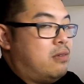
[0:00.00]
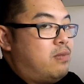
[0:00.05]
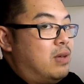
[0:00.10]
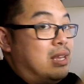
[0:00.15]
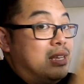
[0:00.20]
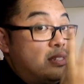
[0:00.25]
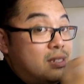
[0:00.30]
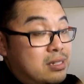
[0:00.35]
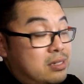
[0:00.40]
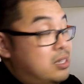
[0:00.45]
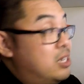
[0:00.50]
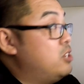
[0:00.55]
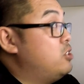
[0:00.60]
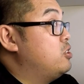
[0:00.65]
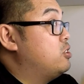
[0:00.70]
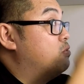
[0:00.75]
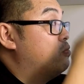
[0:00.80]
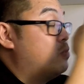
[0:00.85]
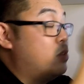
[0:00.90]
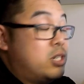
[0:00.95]
And as I said, you
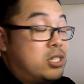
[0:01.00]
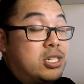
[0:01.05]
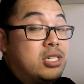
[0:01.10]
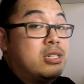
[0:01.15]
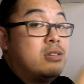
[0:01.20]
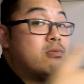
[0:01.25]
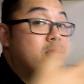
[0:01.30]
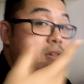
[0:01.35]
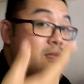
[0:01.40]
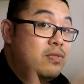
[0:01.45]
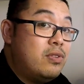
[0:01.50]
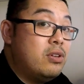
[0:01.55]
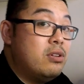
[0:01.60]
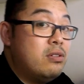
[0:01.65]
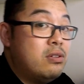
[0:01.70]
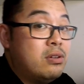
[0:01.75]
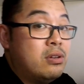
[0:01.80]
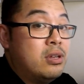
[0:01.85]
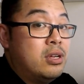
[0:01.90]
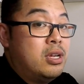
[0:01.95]
can watch the
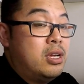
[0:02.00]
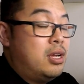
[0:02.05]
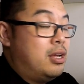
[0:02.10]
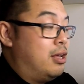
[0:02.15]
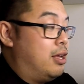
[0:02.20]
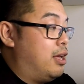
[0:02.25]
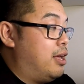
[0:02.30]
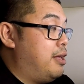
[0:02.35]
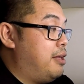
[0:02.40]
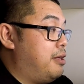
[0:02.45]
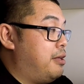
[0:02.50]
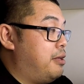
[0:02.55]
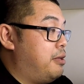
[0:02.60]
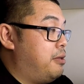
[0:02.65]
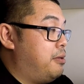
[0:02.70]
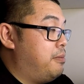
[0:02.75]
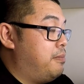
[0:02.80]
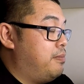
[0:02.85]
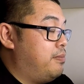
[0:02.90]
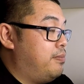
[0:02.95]
review
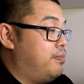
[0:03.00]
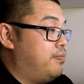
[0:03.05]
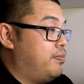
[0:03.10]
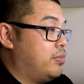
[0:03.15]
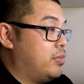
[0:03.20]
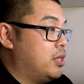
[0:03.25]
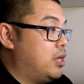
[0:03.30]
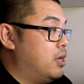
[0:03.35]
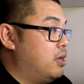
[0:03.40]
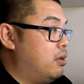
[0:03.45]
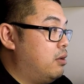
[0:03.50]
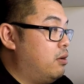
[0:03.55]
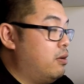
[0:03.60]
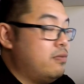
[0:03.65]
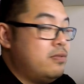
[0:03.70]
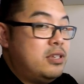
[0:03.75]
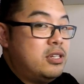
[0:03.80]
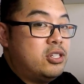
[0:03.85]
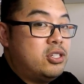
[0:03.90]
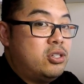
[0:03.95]
of
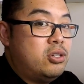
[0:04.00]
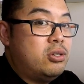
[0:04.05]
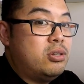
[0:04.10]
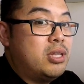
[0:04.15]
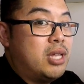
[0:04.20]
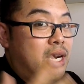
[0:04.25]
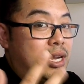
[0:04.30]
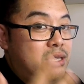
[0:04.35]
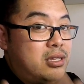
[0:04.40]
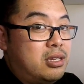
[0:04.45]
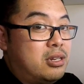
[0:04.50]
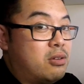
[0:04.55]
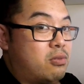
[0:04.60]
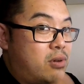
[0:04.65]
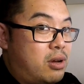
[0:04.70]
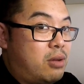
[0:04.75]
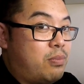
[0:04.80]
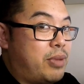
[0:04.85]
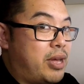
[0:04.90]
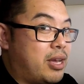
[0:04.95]
this shoe that I did a
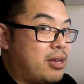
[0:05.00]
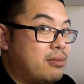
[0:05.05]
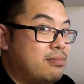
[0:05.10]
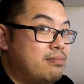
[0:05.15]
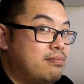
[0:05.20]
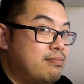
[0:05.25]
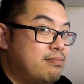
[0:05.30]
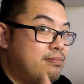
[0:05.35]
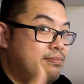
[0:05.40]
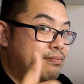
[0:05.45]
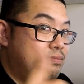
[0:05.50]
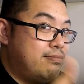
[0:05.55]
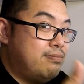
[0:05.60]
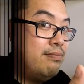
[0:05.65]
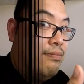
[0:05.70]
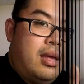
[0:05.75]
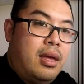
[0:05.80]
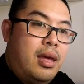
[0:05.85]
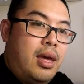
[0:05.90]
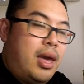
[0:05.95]
while back.
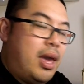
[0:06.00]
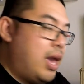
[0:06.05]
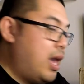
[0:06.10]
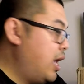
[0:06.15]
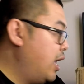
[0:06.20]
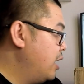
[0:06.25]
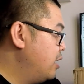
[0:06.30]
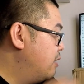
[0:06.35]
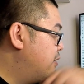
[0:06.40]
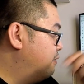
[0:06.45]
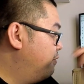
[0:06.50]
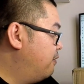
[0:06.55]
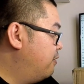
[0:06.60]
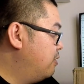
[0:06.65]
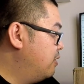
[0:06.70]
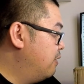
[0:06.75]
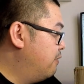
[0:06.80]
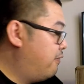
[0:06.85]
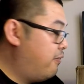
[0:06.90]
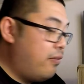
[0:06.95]
And
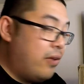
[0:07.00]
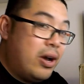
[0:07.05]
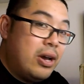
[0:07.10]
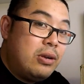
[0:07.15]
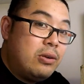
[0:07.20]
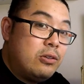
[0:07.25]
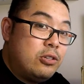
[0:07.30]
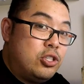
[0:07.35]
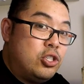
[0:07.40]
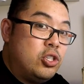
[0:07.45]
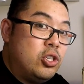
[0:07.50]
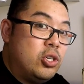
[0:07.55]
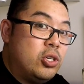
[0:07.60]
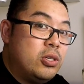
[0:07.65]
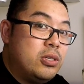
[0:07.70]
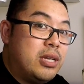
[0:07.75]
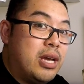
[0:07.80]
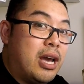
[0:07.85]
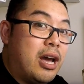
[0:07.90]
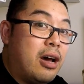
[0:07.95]
the final shoe
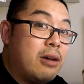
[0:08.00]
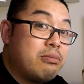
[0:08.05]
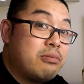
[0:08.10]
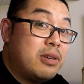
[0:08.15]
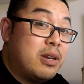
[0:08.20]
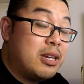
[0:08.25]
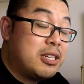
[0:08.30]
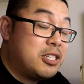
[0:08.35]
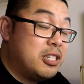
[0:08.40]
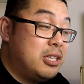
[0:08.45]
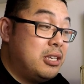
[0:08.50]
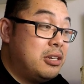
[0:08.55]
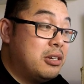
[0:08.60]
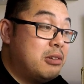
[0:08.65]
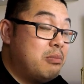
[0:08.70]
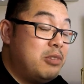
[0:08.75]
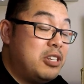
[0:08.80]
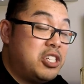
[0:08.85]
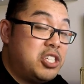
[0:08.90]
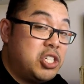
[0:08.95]
that I'm actually going
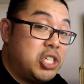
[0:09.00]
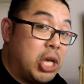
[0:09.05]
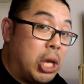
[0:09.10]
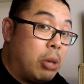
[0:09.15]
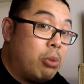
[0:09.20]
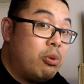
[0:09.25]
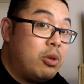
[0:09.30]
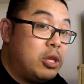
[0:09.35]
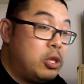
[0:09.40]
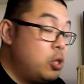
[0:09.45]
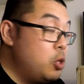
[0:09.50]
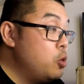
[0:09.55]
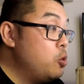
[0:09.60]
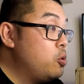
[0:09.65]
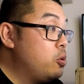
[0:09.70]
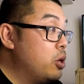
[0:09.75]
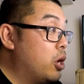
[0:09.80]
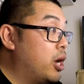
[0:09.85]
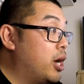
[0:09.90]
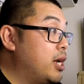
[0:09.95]
to be showing you
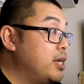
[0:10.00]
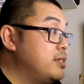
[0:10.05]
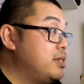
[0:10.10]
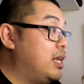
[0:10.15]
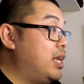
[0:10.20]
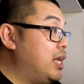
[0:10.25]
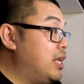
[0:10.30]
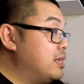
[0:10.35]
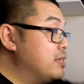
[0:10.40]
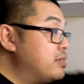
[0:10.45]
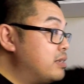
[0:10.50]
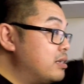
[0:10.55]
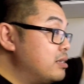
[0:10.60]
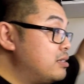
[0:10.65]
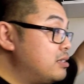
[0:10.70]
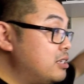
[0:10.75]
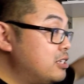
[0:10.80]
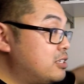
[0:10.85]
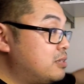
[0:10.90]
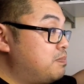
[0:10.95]
guys is
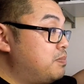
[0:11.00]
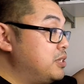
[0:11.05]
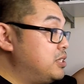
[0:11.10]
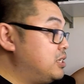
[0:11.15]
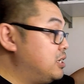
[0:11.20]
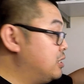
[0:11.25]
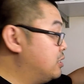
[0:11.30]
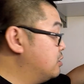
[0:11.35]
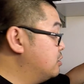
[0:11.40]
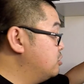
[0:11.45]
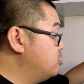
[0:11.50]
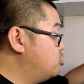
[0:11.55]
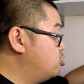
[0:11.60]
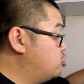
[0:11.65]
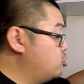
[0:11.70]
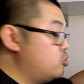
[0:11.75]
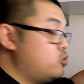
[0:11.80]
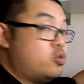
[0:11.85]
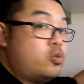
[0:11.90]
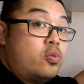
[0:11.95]
this particular
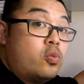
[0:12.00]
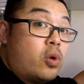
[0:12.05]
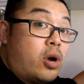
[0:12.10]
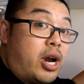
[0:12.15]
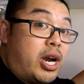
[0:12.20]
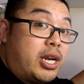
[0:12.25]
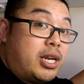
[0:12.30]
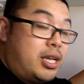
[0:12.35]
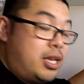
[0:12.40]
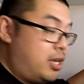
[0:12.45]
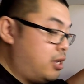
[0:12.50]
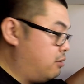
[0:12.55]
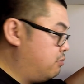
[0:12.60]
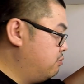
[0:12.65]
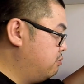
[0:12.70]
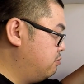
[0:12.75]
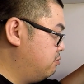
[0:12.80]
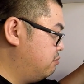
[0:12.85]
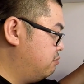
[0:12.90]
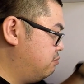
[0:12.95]
shoe right here.
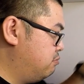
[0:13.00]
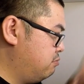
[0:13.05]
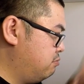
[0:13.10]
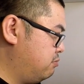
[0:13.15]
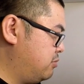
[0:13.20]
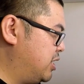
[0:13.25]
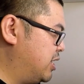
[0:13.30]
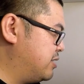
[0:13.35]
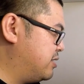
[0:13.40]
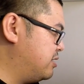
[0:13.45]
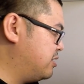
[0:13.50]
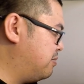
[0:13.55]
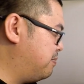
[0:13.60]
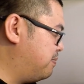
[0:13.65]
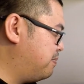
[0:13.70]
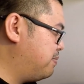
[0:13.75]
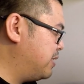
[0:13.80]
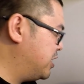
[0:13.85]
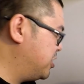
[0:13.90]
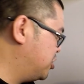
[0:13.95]
Yes, it's a
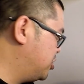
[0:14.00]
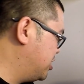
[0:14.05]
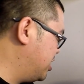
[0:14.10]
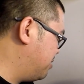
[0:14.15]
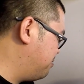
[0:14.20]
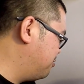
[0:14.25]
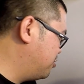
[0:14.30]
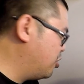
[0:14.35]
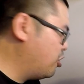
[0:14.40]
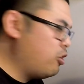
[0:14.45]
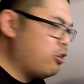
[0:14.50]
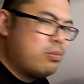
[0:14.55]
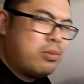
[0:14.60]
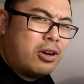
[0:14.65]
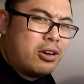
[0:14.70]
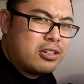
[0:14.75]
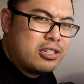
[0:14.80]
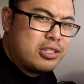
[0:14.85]
bashed up whole box,